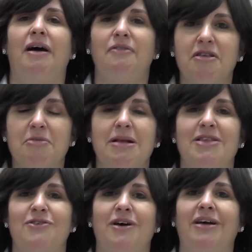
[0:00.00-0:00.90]
of this
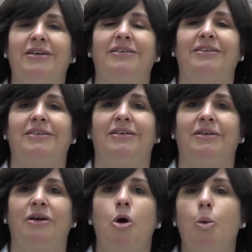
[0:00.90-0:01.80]
mitzvah,
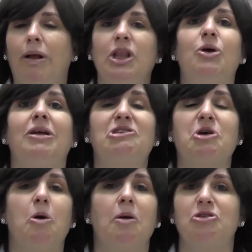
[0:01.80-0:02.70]
while learning
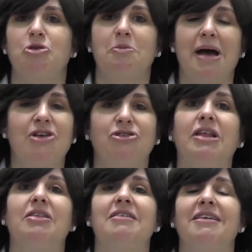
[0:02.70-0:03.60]
Torah, to imagine
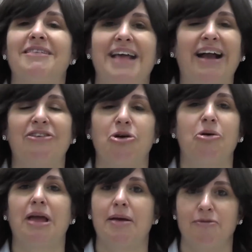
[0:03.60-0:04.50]
that this exact
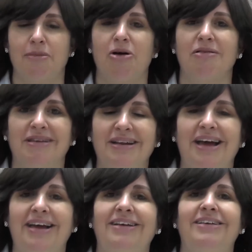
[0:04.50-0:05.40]
Torah came from Har
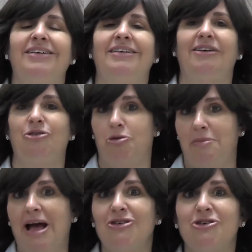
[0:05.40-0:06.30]
Sinai, and to
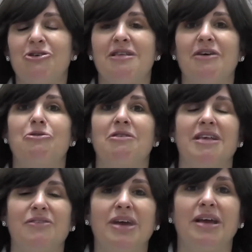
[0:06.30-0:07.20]
imagine yourself
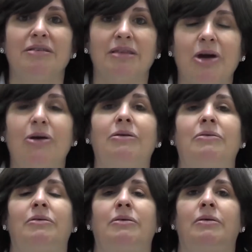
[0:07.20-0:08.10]
receiving it there.
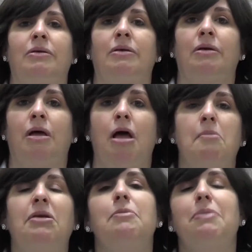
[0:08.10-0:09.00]

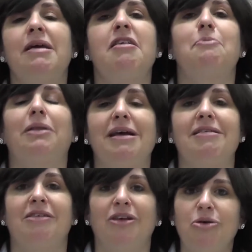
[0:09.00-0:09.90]
But the biggest
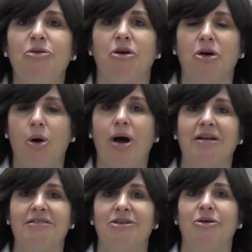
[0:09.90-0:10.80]
place to use our koach
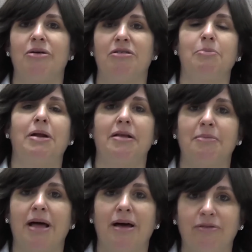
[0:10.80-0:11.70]
hatzir is in ben
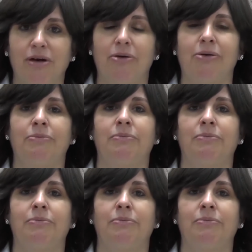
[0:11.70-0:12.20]
adam l'chavero.